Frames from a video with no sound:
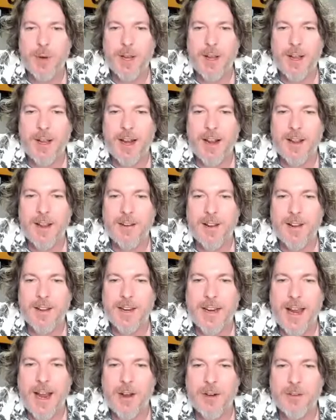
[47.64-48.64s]
We hung out on
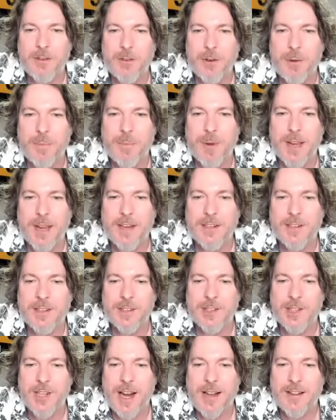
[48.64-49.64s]
the couch for a bit
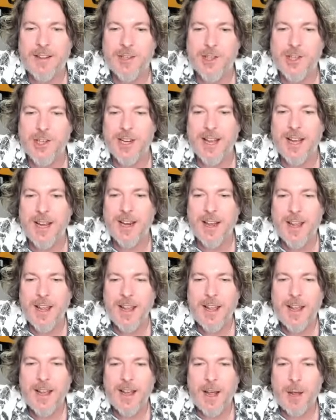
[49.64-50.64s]
and shot the shit.
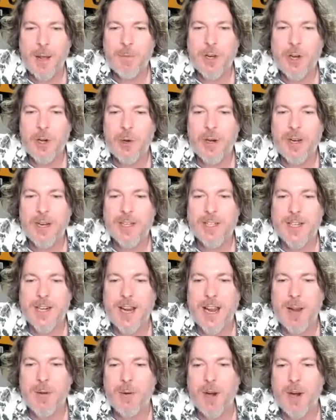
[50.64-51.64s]
I'm curious,
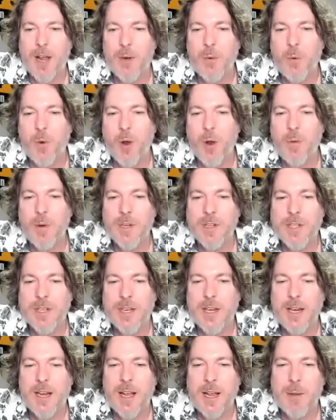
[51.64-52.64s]
Ayron, what was
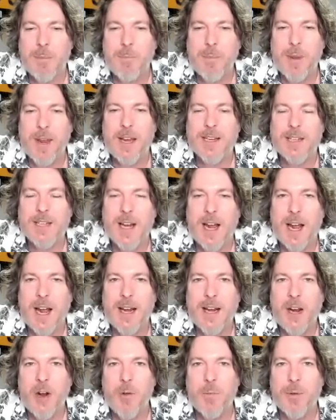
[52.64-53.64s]
the biggest
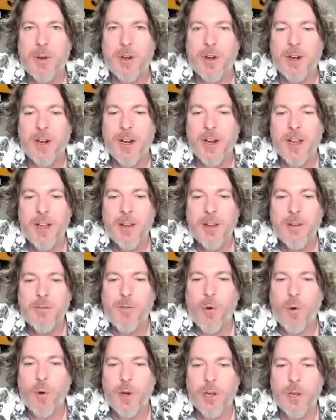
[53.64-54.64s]
eye opener
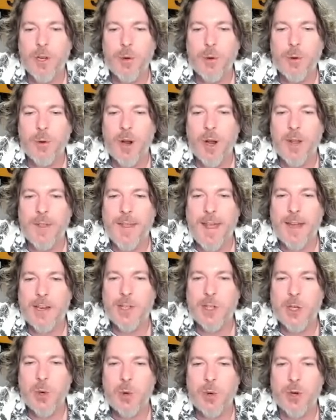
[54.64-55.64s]
for you on
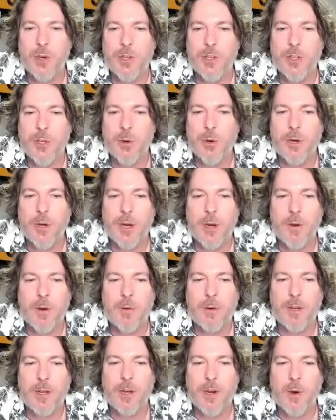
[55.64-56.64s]
that tour,
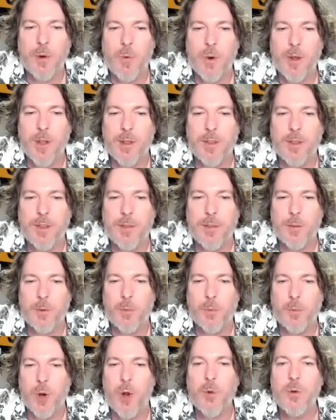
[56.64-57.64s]
touring, with the
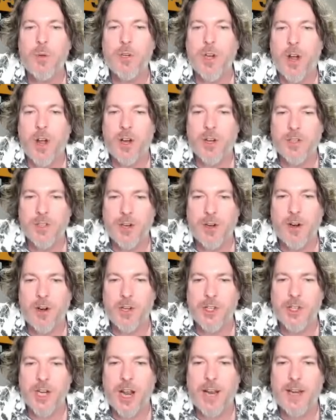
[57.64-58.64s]
road dogs that
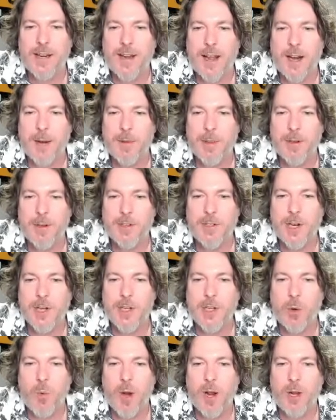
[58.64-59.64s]
are Shinedown? I mean, they're
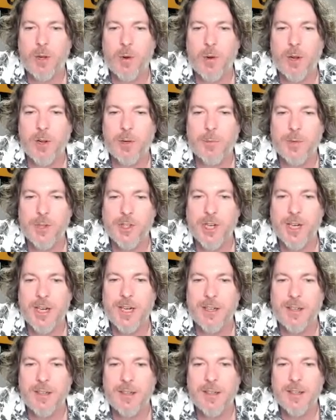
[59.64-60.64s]
such a well-oiled
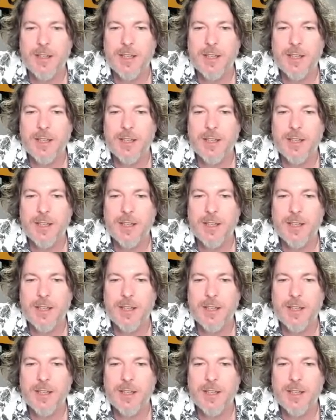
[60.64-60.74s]
machine.